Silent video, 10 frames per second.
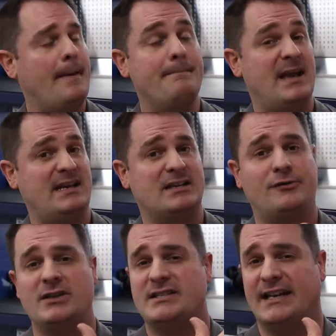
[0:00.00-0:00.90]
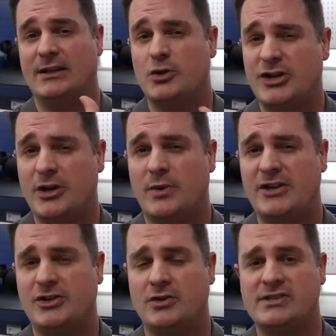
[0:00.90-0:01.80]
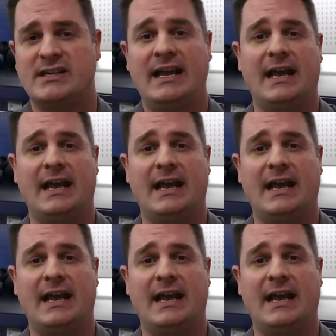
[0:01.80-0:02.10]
many different dilution ratios,